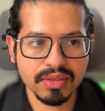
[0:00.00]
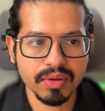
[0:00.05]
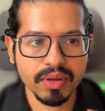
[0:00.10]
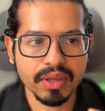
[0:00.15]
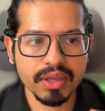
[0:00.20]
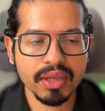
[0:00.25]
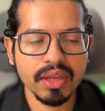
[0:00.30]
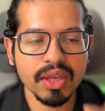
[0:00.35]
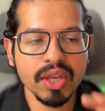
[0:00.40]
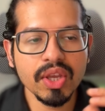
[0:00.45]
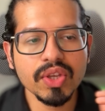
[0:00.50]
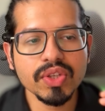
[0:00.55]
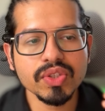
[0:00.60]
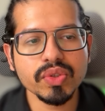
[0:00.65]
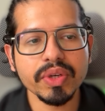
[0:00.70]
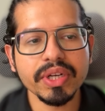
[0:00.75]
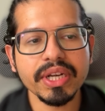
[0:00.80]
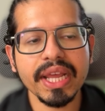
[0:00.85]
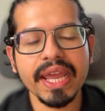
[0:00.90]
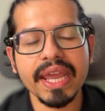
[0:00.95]
Okay,
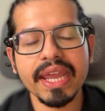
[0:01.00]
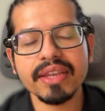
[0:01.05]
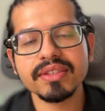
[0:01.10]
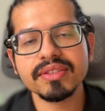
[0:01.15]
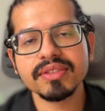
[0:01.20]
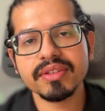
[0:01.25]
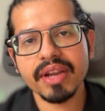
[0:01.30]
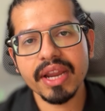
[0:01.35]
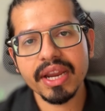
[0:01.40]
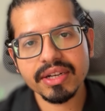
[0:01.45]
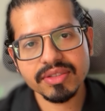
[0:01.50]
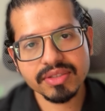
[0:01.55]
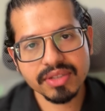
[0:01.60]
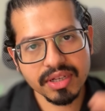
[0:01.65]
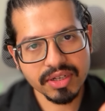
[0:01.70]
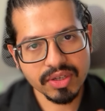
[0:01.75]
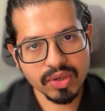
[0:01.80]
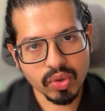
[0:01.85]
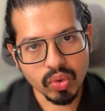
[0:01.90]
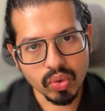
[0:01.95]
so it extracts
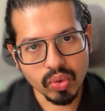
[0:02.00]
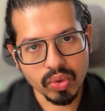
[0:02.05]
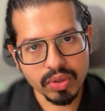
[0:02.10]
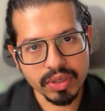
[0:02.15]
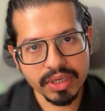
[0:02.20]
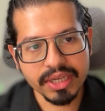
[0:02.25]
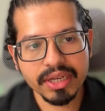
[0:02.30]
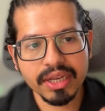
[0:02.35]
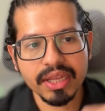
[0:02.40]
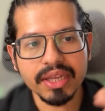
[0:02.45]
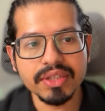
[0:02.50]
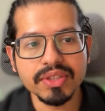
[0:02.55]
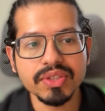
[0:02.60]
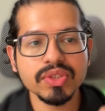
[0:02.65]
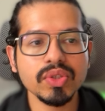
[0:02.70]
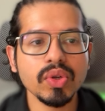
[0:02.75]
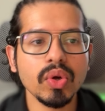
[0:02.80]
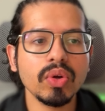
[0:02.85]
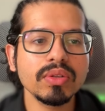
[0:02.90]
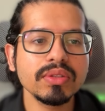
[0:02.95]
our code, it
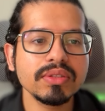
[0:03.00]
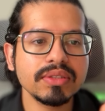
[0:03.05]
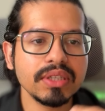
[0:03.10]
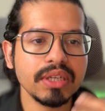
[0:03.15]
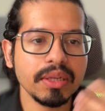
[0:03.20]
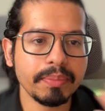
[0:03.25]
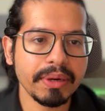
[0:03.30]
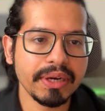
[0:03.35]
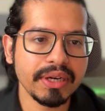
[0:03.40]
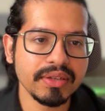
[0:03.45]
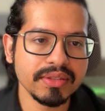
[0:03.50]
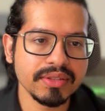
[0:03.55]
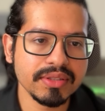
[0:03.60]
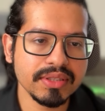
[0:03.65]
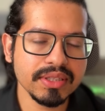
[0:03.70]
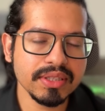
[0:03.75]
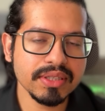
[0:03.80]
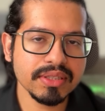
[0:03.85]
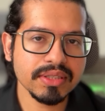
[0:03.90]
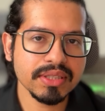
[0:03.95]
installs the
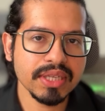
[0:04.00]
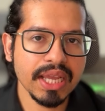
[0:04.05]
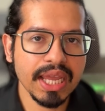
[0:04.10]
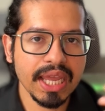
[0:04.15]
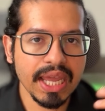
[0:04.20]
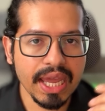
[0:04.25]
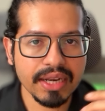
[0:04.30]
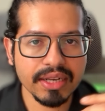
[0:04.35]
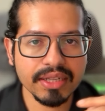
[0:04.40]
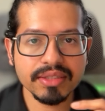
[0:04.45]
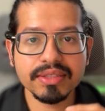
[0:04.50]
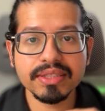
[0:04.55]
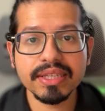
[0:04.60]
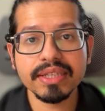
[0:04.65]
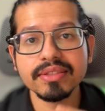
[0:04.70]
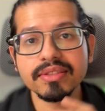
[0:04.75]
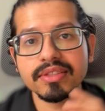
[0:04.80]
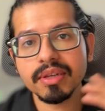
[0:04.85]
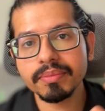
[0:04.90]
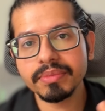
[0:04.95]
dependencies, and it
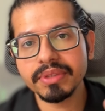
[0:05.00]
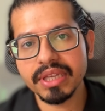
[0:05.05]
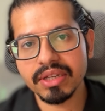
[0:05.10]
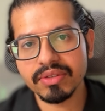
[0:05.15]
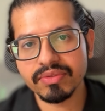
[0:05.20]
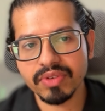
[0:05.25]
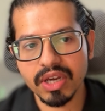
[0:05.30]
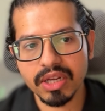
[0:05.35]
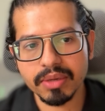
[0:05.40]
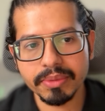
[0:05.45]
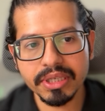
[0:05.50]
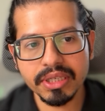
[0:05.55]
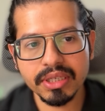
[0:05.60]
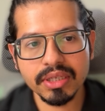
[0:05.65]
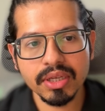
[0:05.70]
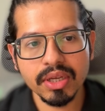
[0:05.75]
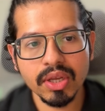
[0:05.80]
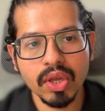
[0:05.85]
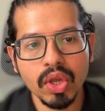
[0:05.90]
sets up the environment.